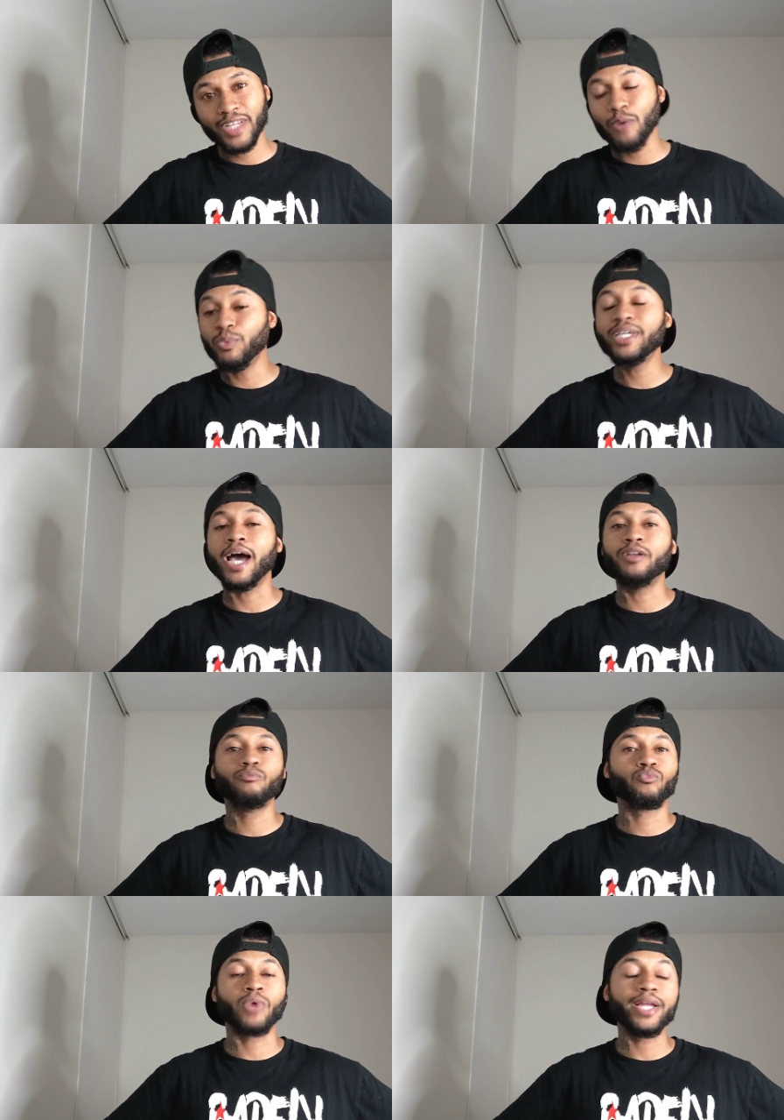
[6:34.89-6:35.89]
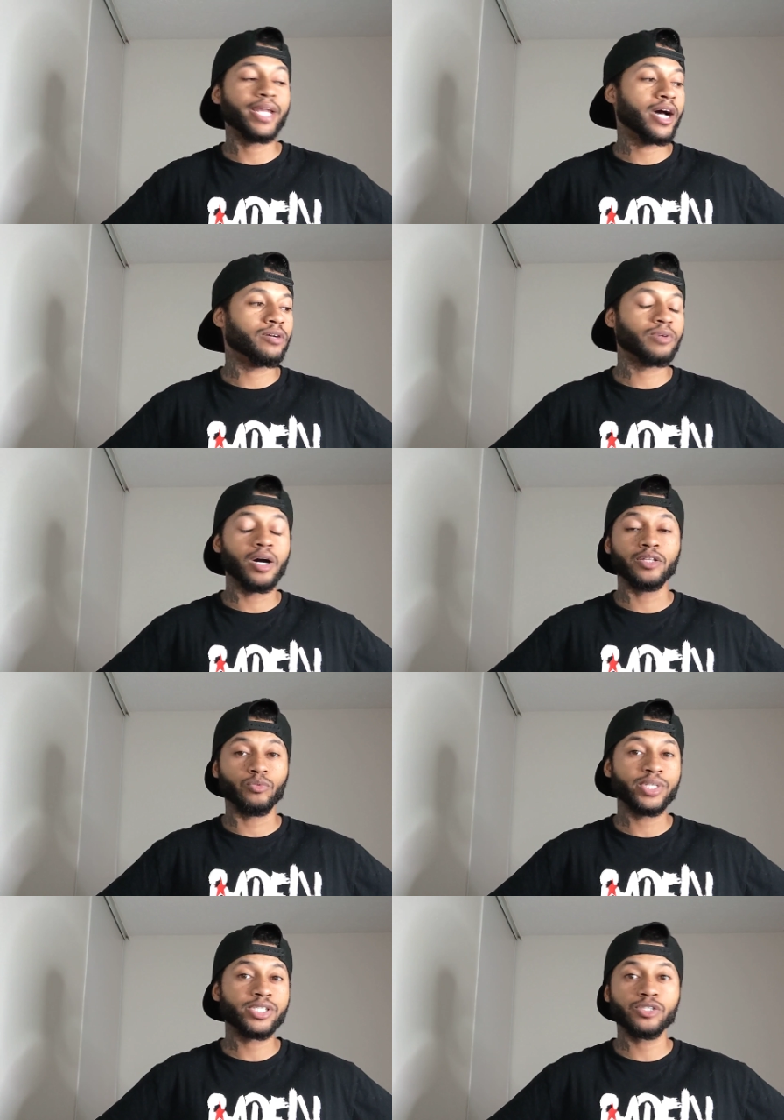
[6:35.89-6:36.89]
And we got right now uh,
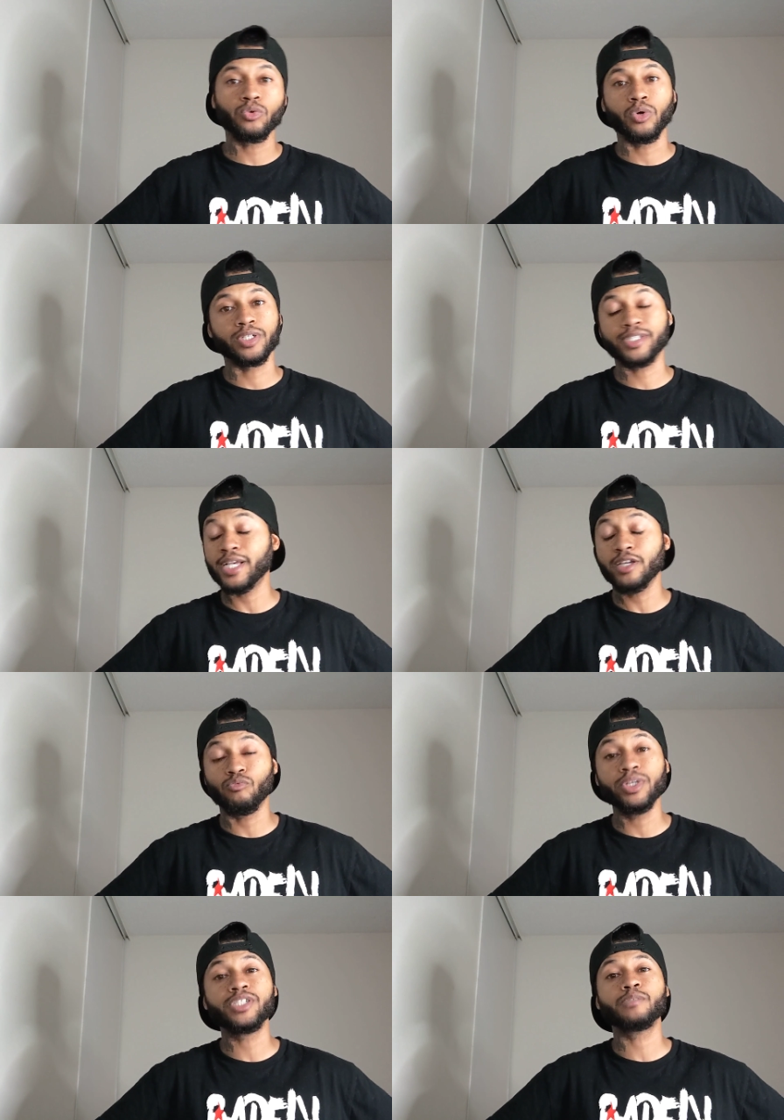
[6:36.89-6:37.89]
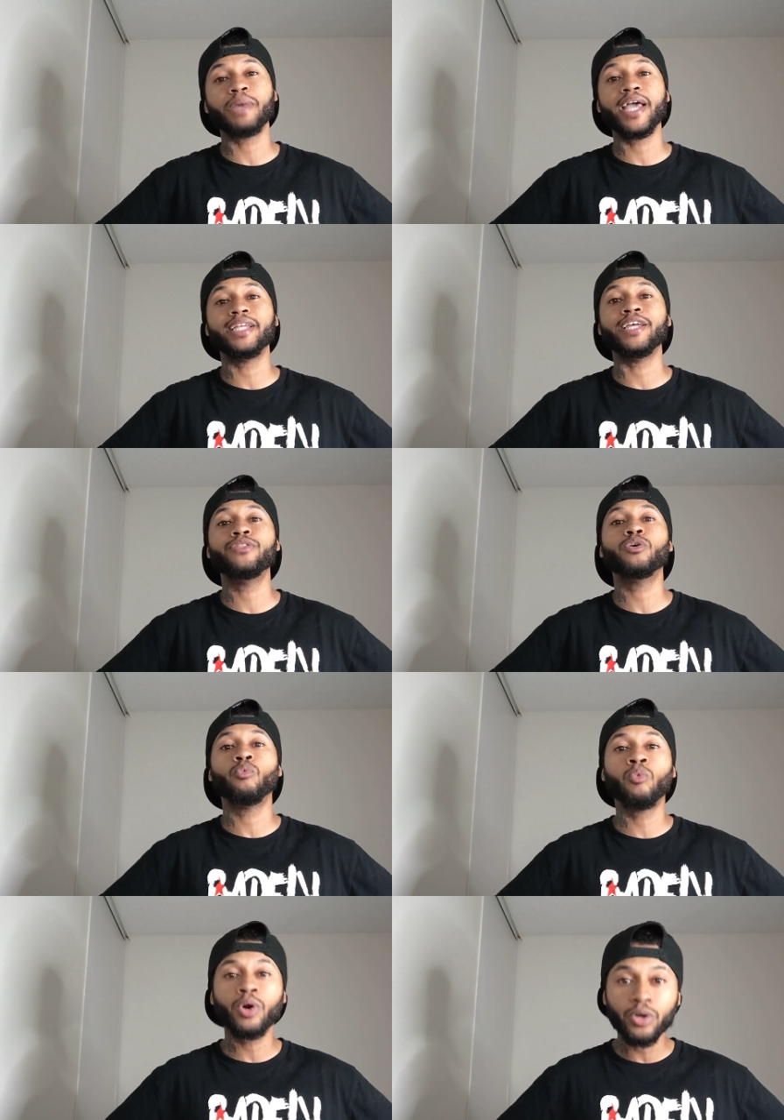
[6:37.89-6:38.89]
the richest or the second richest man in the
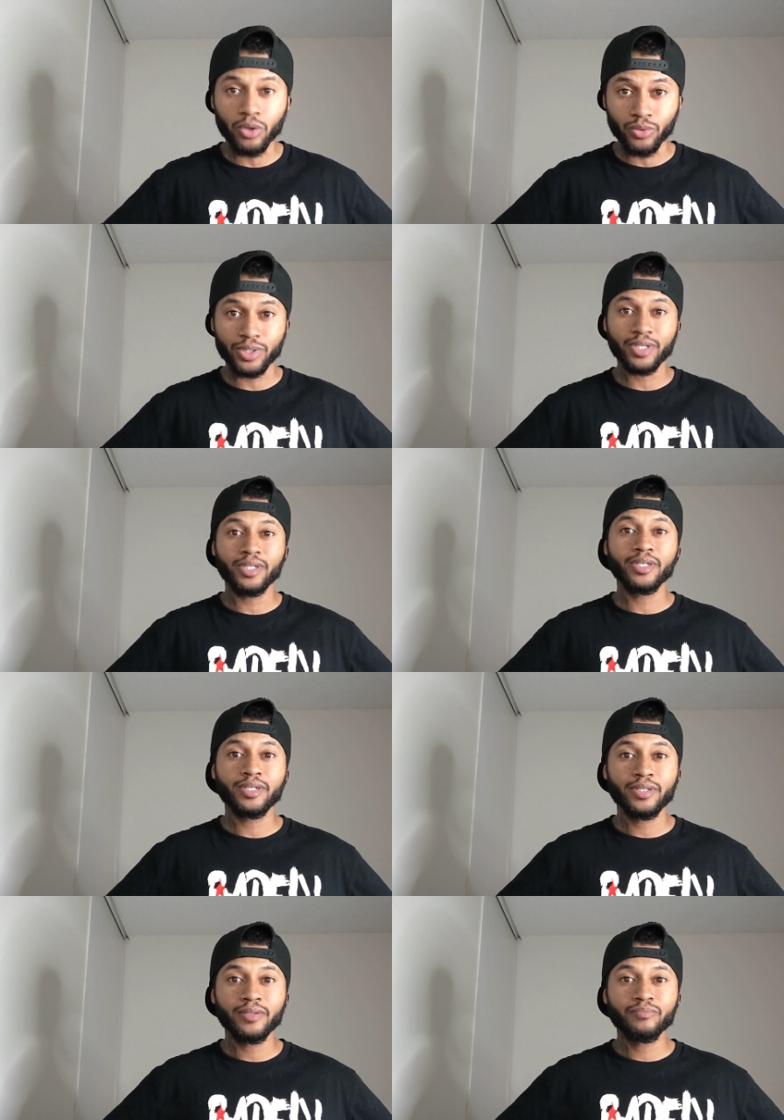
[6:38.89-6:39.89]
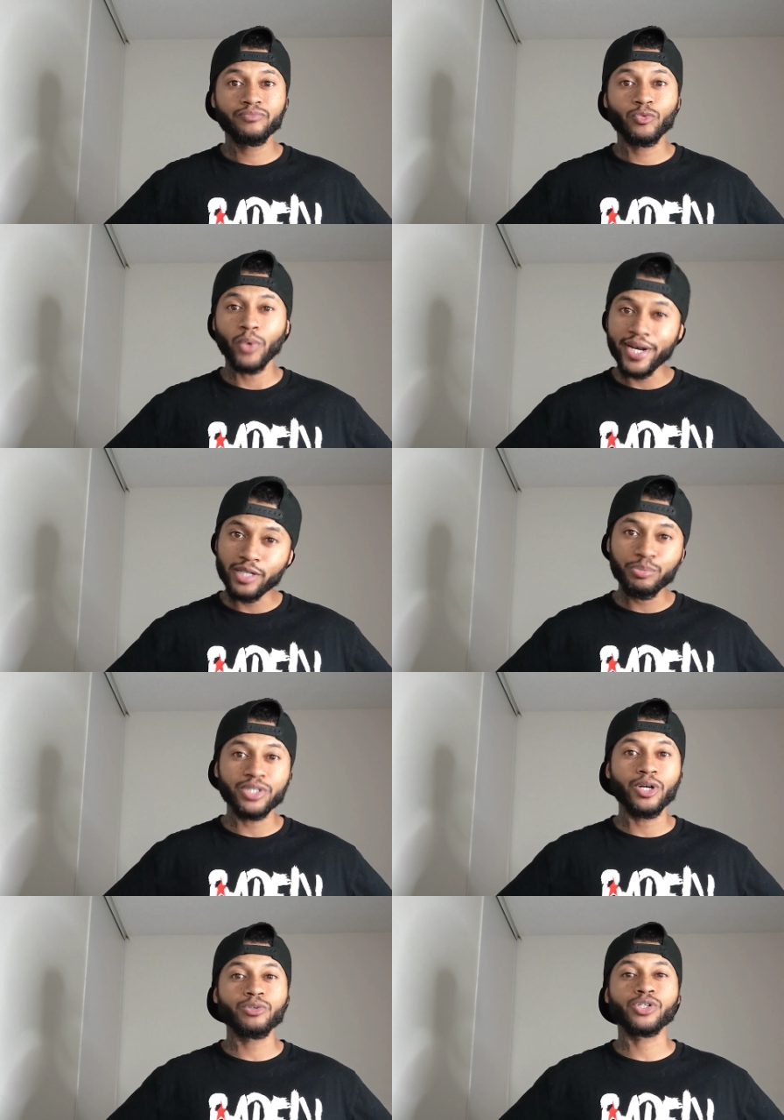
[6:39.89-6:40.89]
world ready to
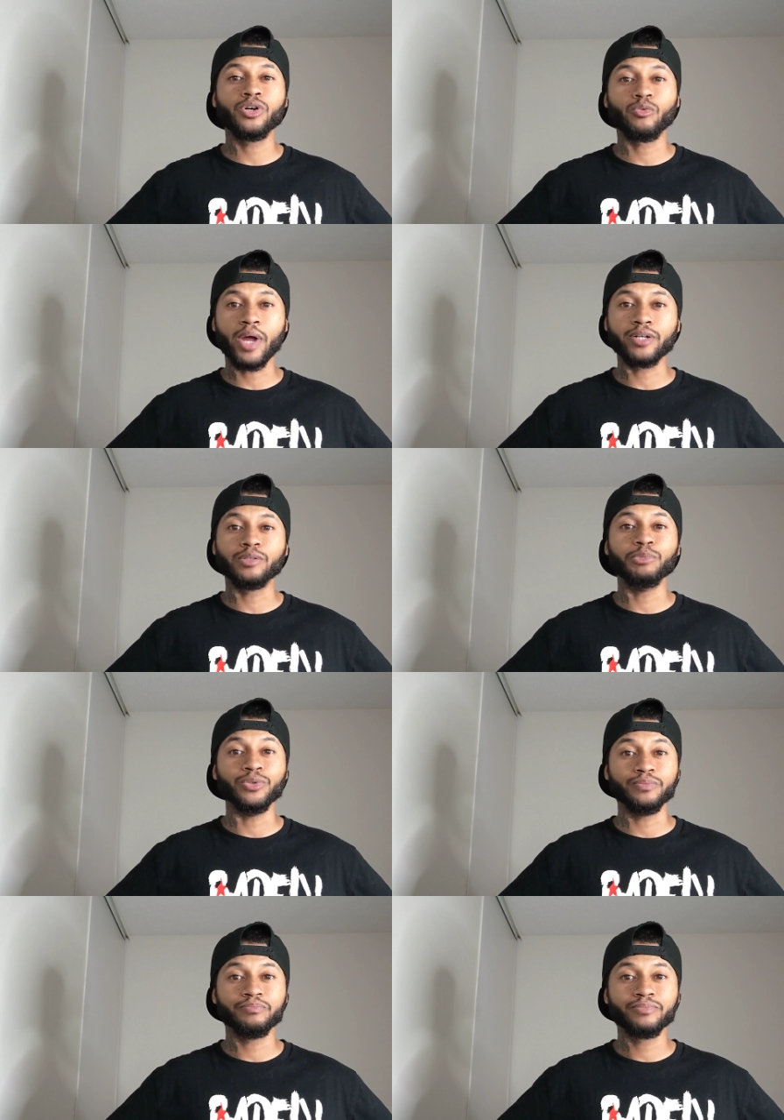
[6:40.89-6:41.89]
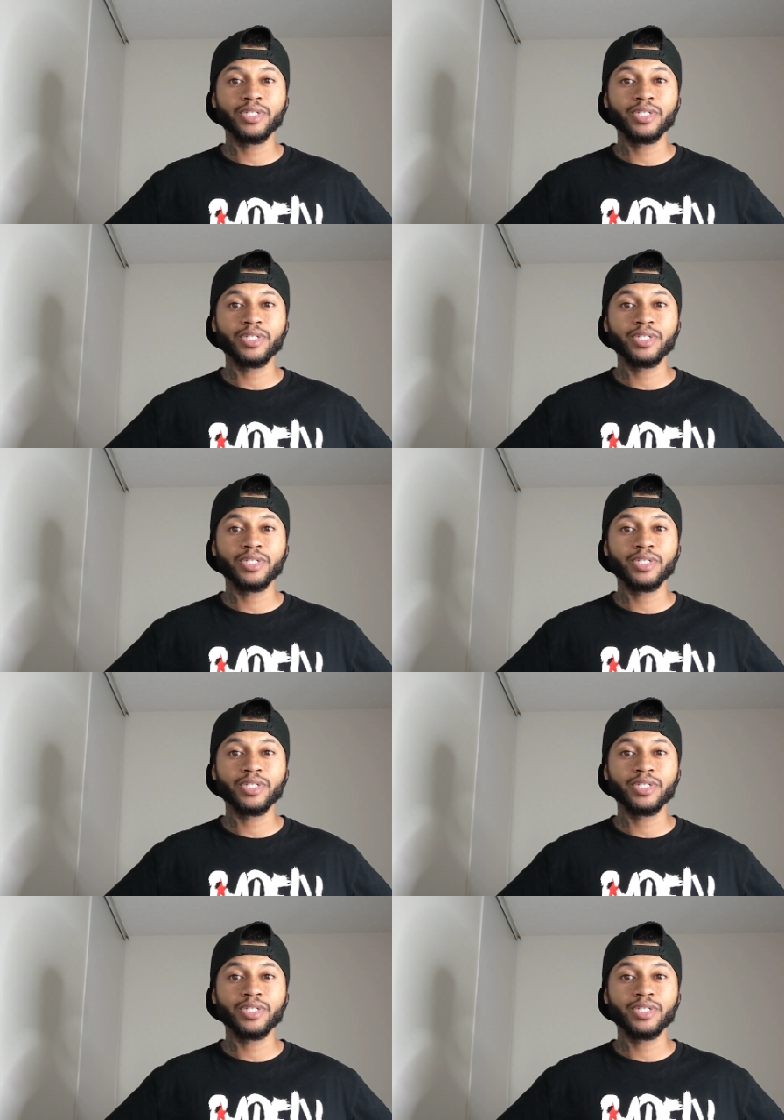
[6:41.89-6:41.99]
put Dogecoin right on the moon.